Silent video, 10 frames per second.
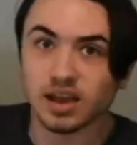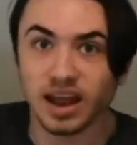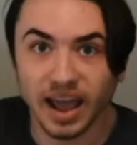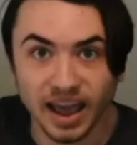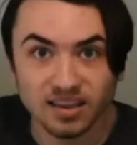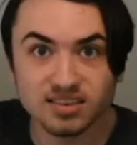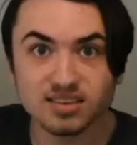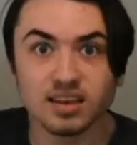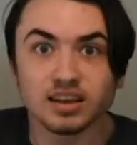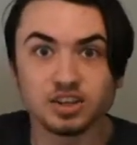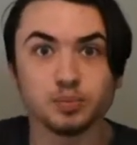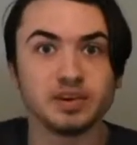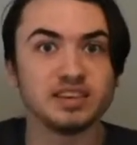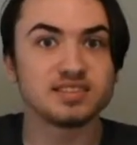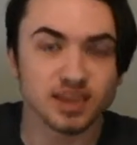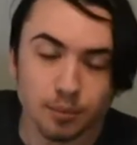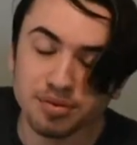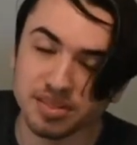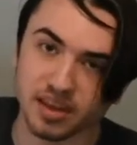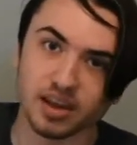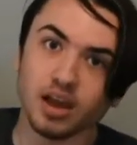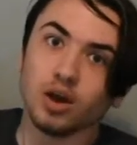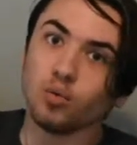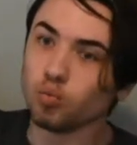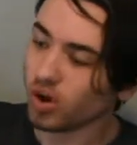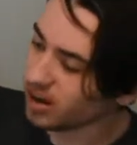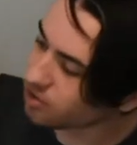It has to be something. What